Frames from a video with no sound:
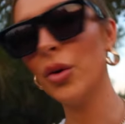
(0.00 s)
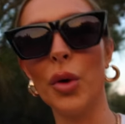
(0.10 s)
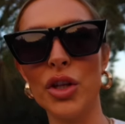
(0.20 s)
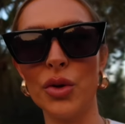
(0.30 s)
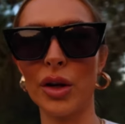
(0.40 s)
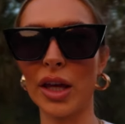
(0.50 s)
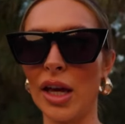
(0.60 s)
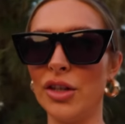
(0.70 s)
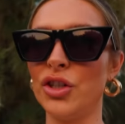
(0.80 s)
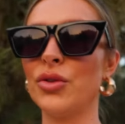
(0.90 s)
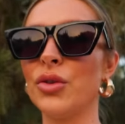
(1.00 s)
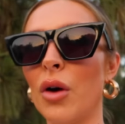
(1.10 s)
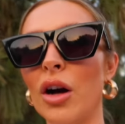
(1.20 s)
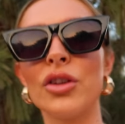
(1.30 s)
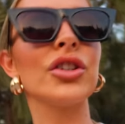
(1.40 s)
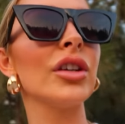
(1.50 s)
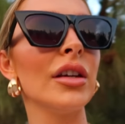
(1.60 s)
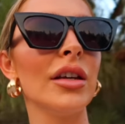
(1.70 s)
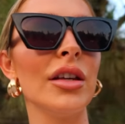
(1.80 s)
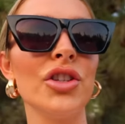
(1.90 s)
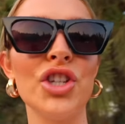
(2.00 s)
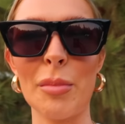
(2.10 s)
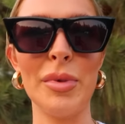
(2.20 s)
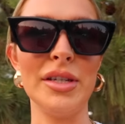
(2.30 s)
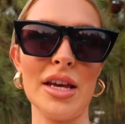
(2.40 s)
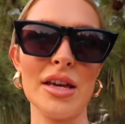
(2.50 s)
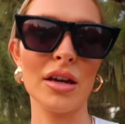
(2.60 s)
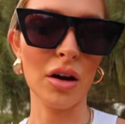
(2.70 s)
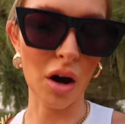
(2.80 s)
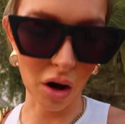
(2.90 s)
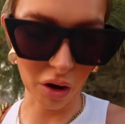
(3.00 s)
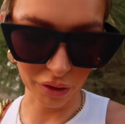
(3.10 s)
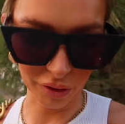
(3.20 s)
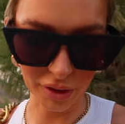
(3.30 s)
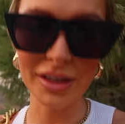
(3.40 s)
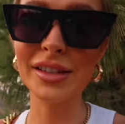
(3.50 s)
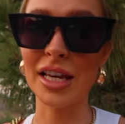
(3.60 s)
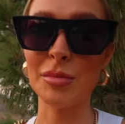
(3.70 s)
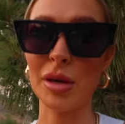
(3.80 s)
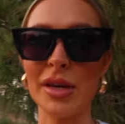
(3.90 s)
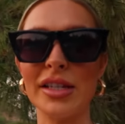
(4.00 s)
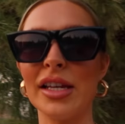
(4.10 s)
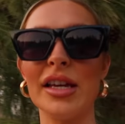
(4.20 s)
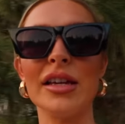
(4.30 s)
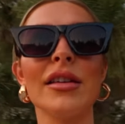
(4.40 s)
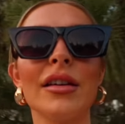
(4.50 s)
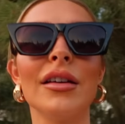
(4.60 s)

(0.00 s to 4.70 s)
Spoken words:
when you were a kid, used to watch Jeopardy on CBBC.